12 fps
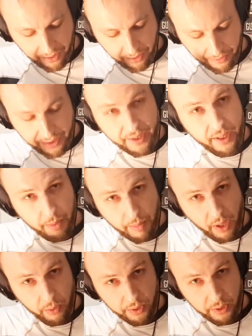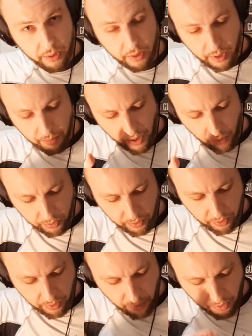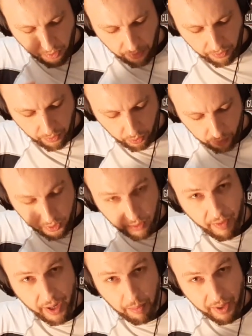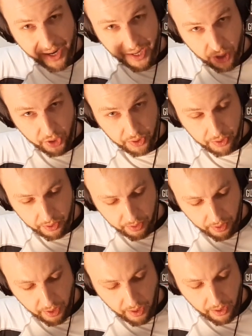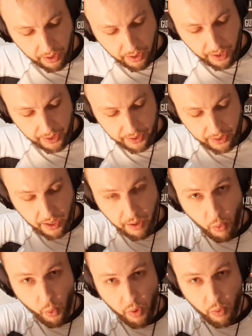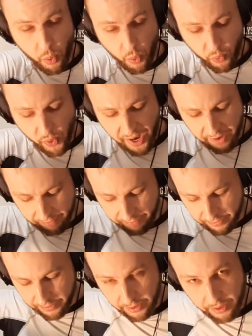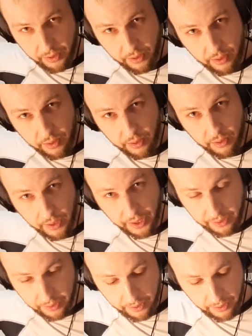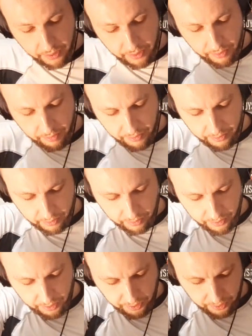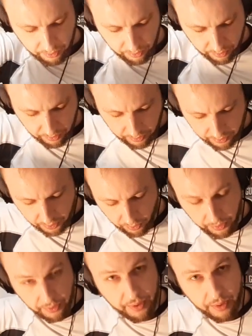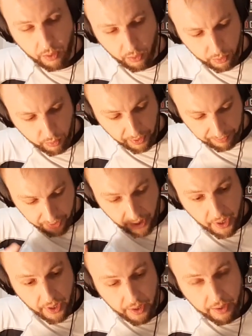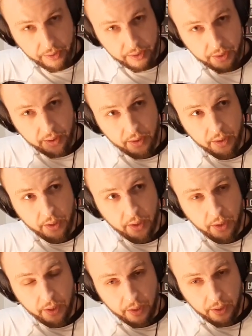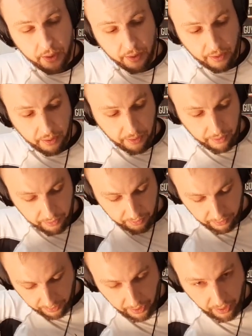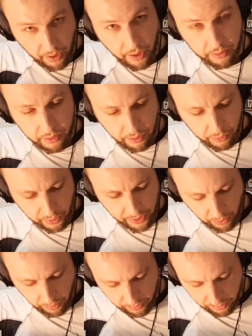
think about it, about those vibrations as a wave, like the string is doing those waves. It's I'll tell you now